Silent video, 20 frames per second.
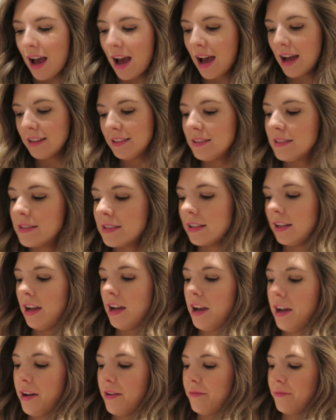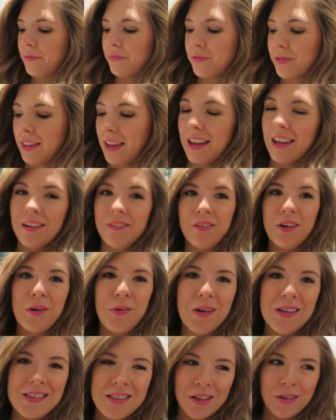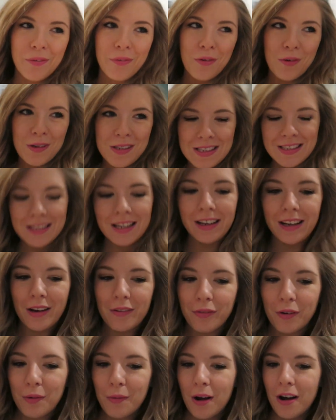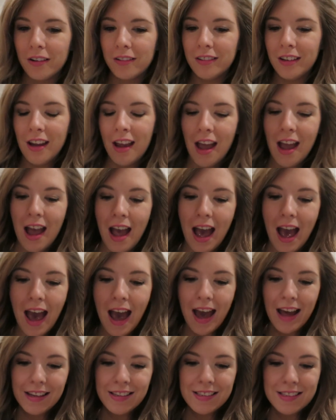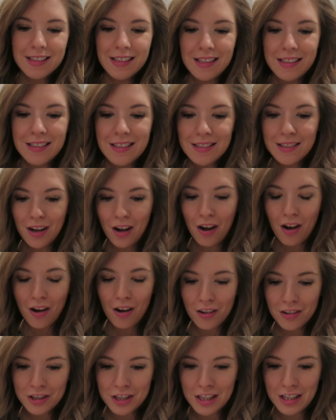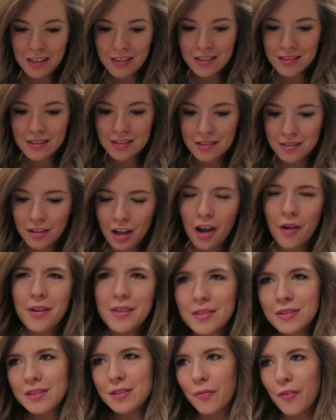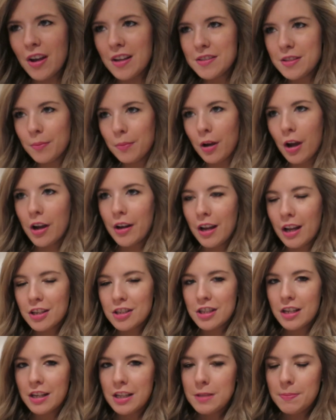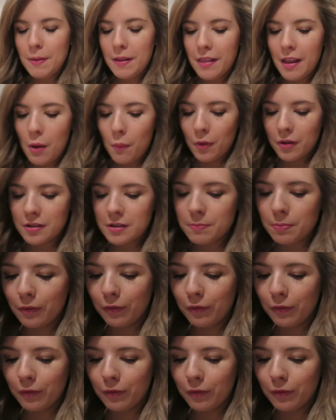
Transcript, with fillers: and um, we always look forward to seeing everyone. And this is Archie's, no, it's not his first time going actually, he's been there once